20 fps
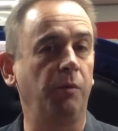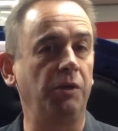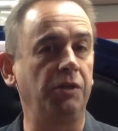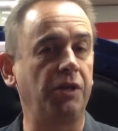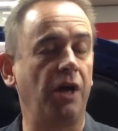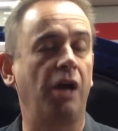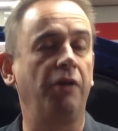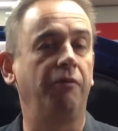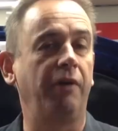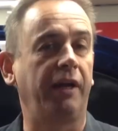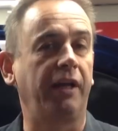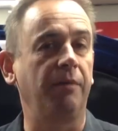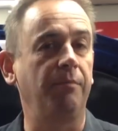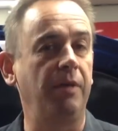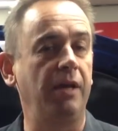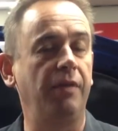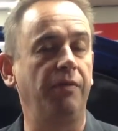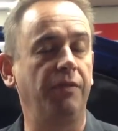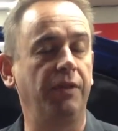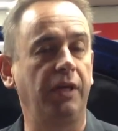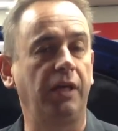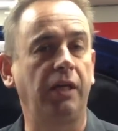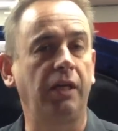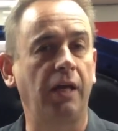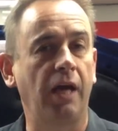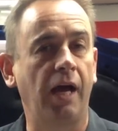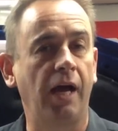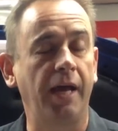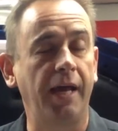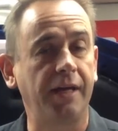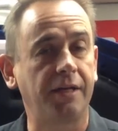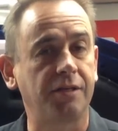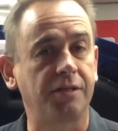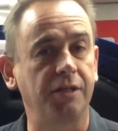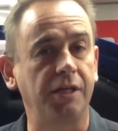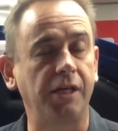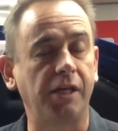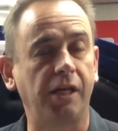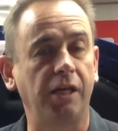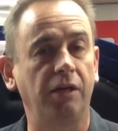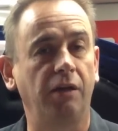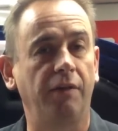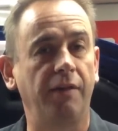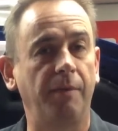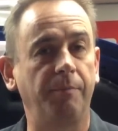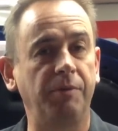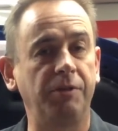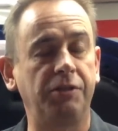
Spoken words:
We don't recommend the XC kit on that